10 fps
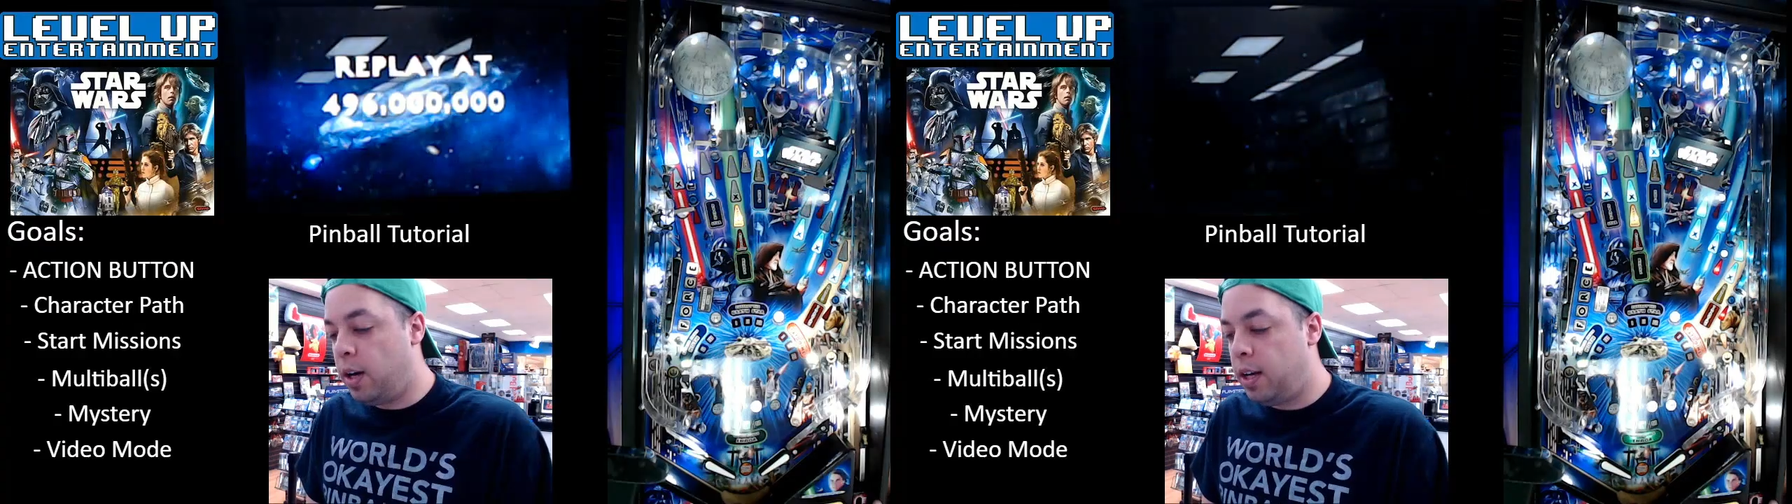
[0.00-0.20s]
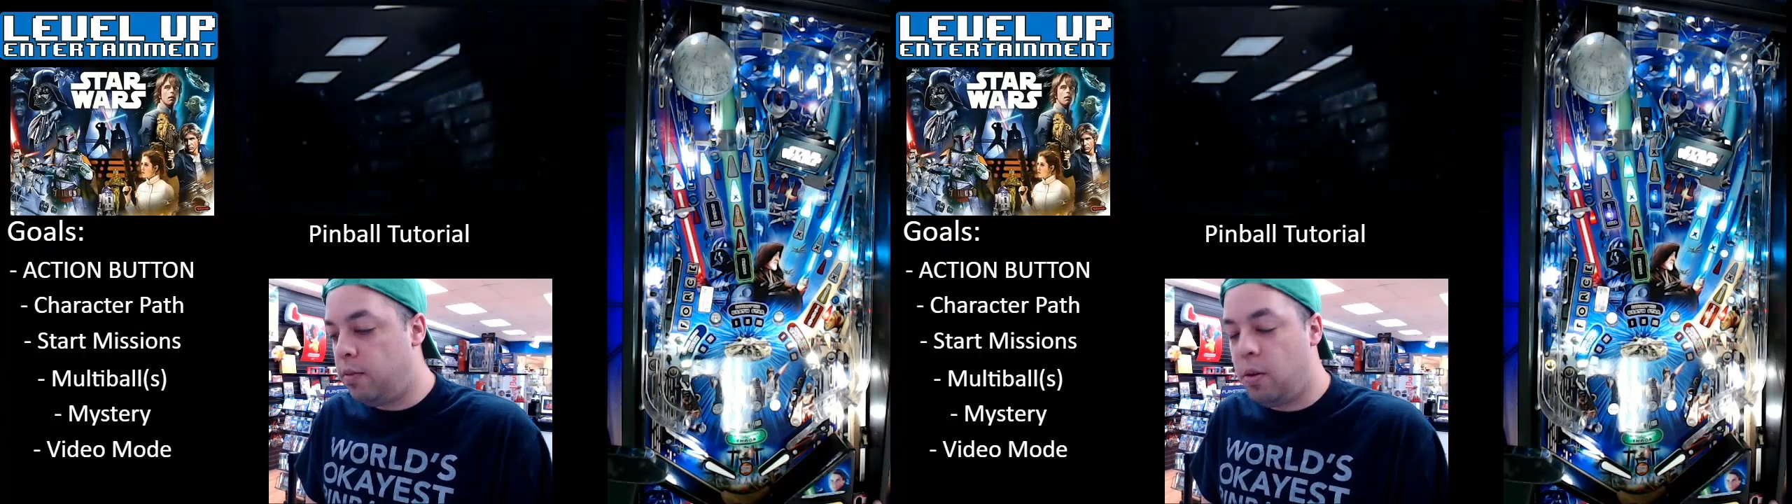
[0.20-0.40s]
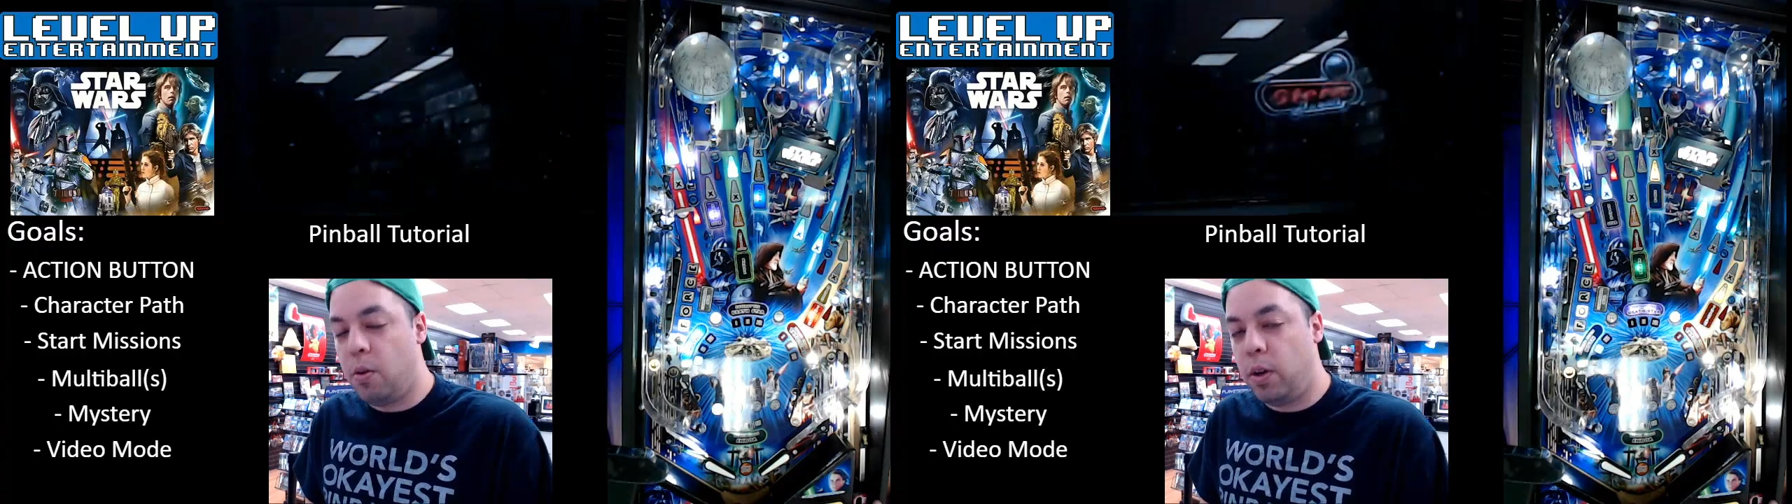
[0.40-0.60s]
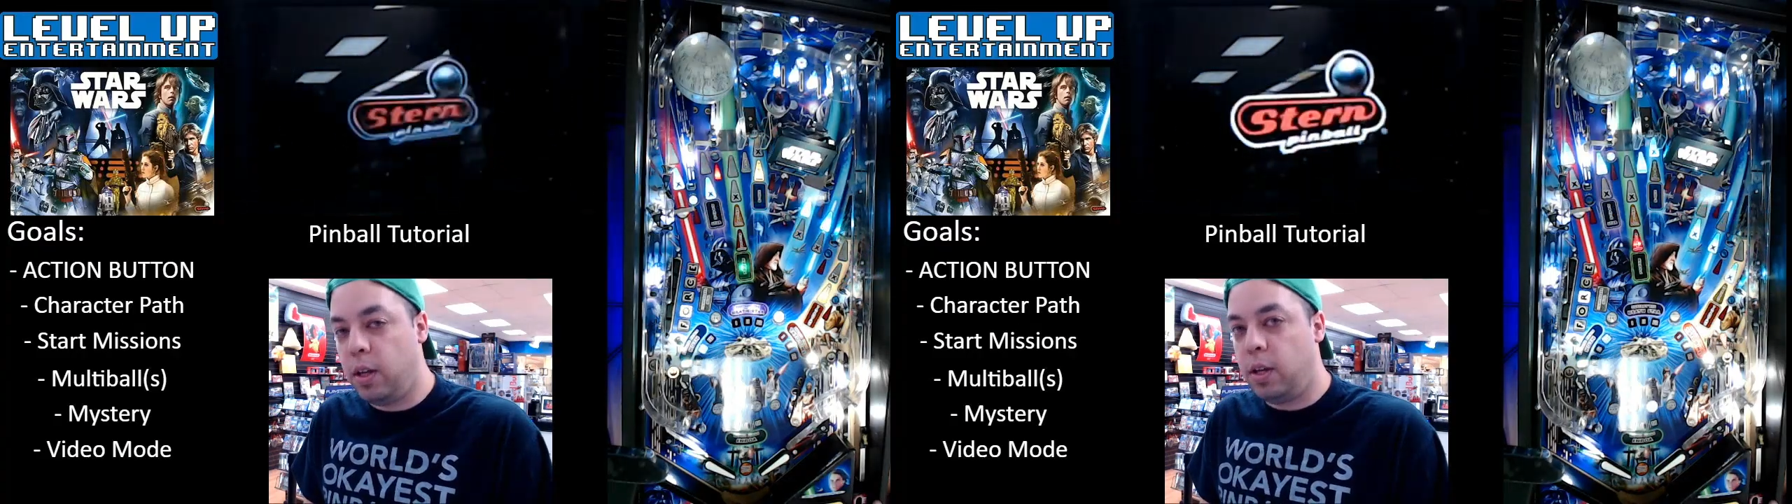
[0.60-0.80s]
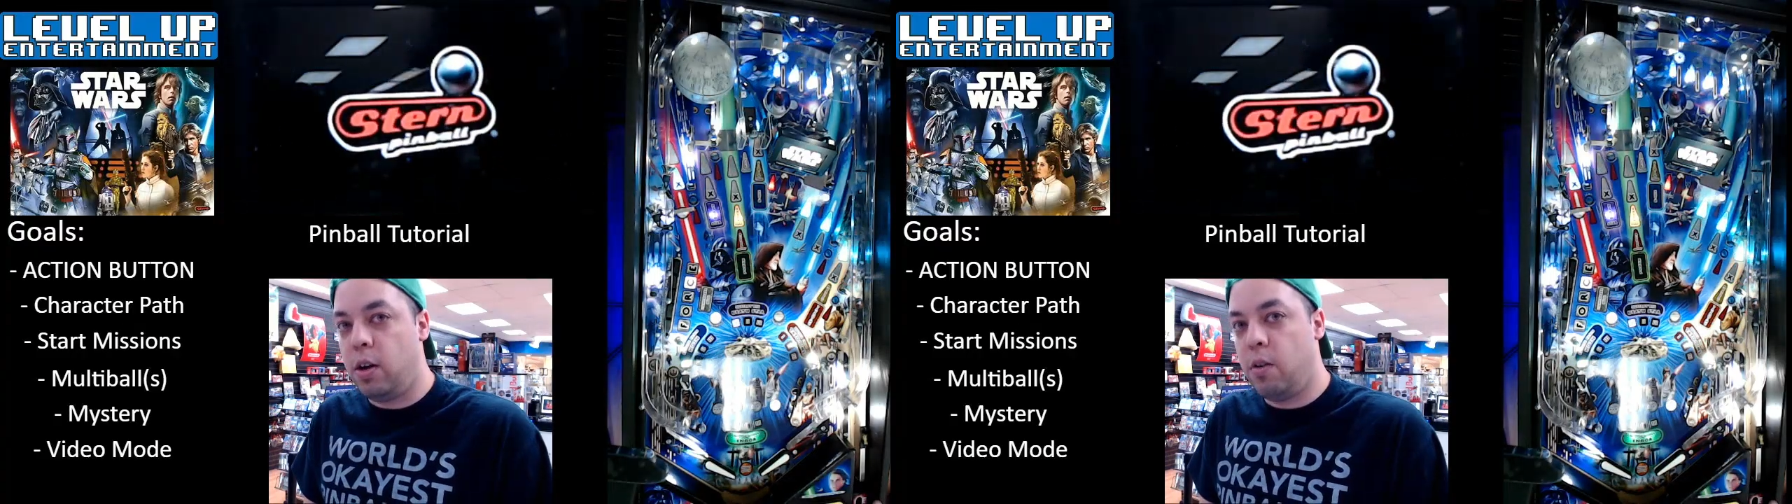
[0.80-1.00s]
give you a
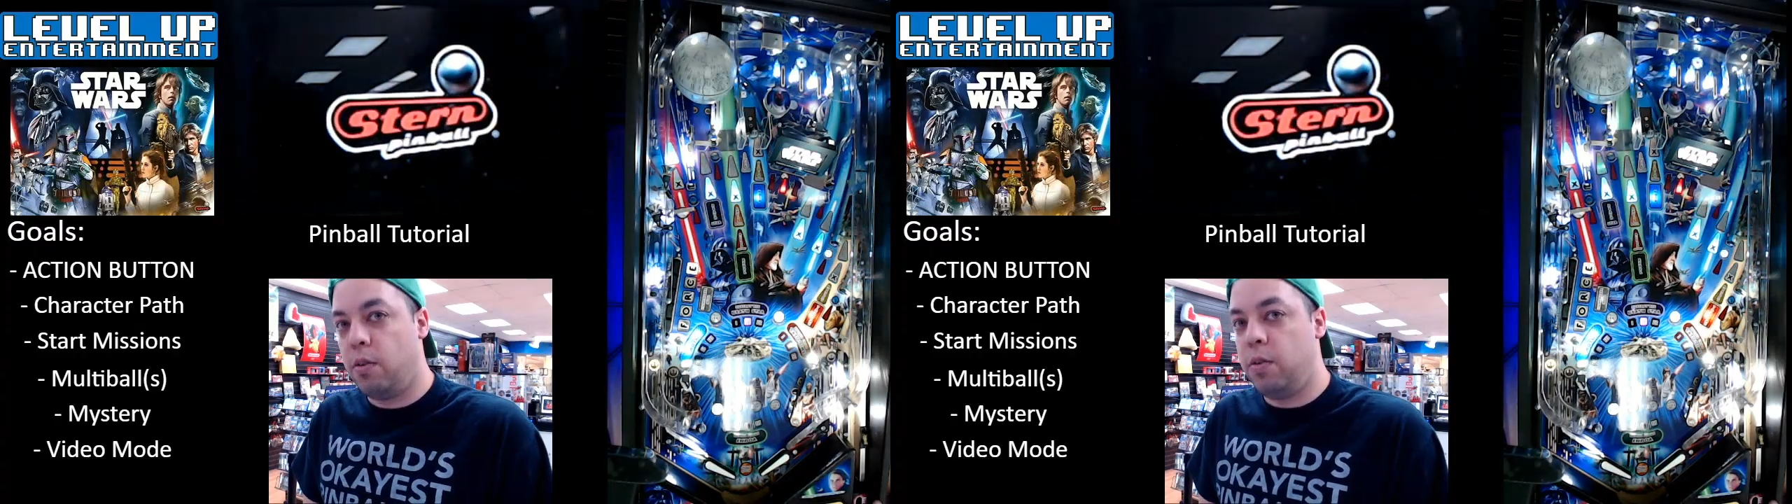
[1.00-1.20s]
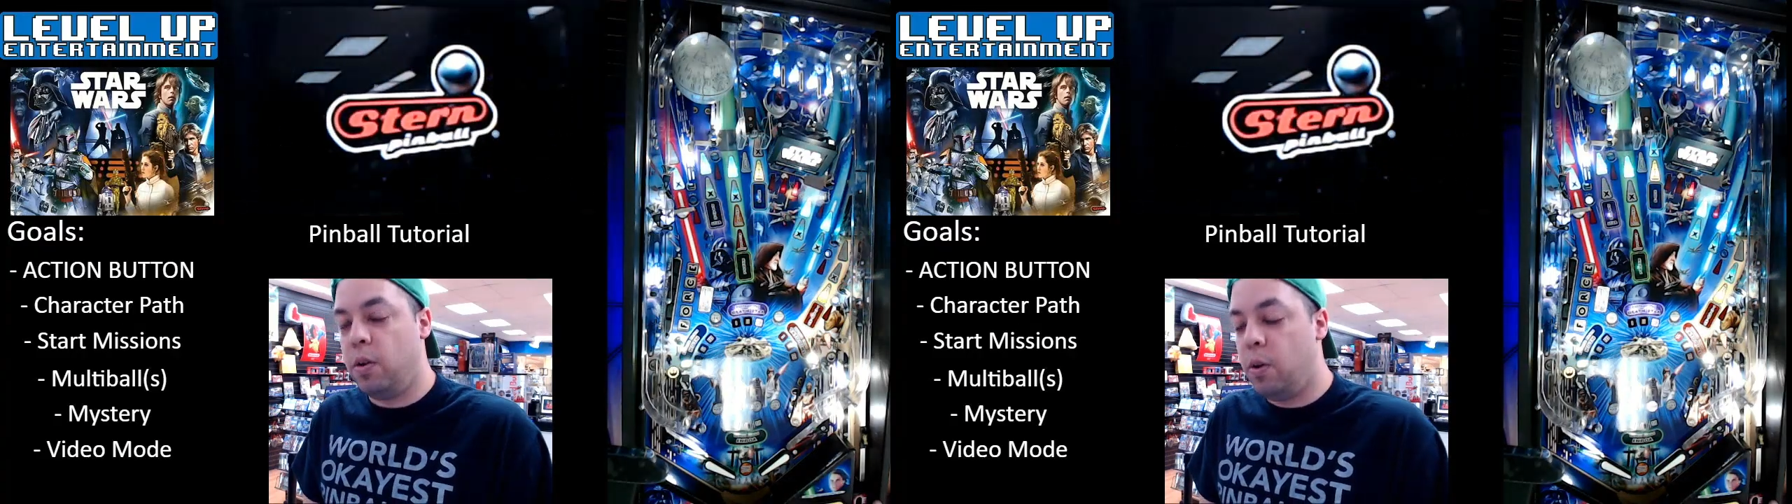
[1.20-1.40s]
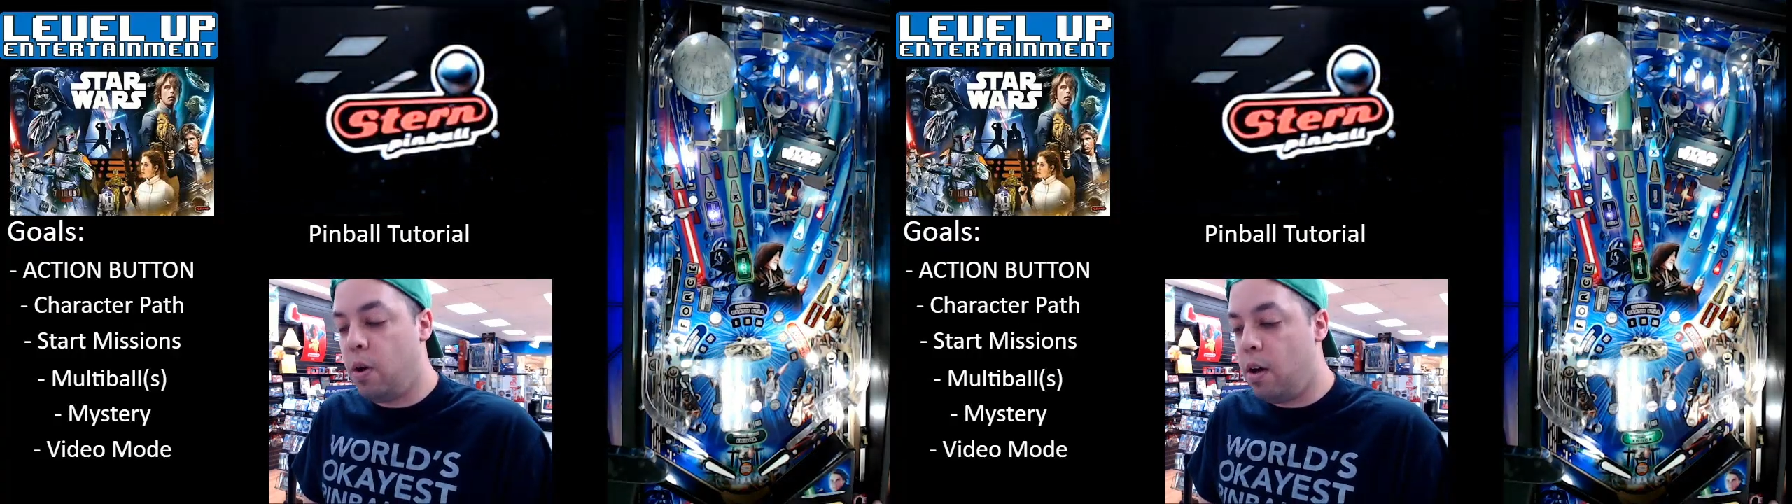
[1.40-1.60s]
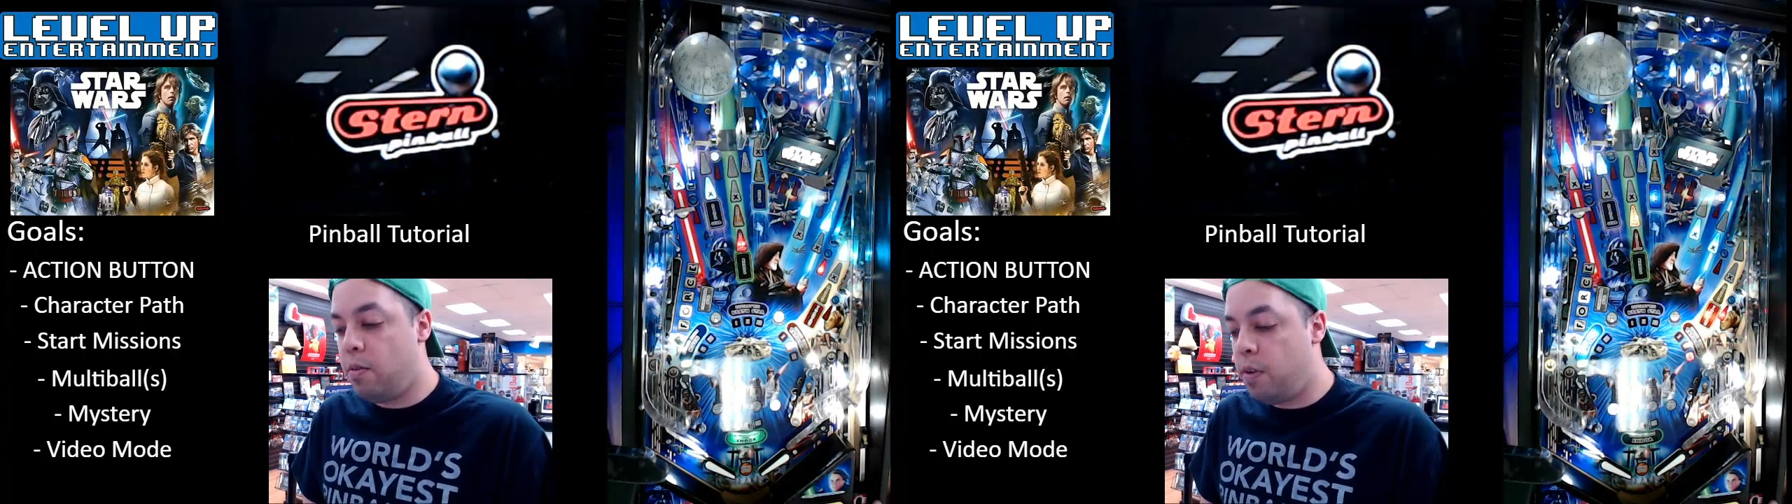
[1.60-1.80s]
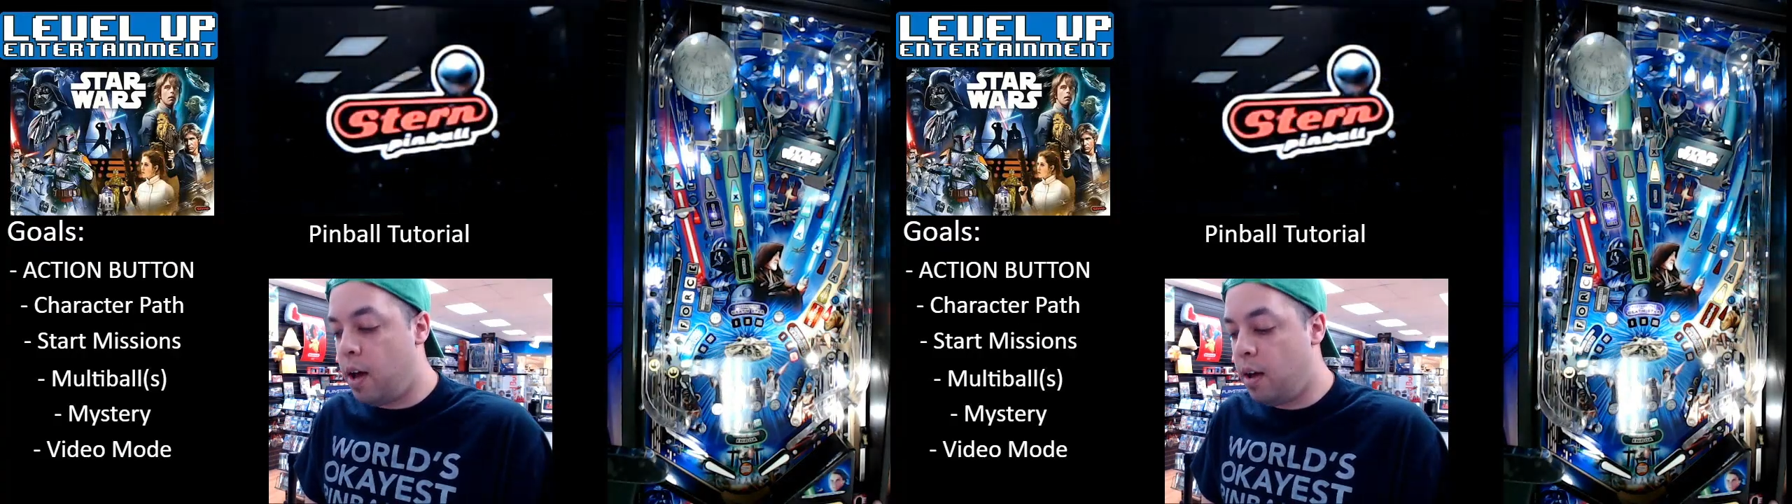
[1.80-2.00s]
really good overview of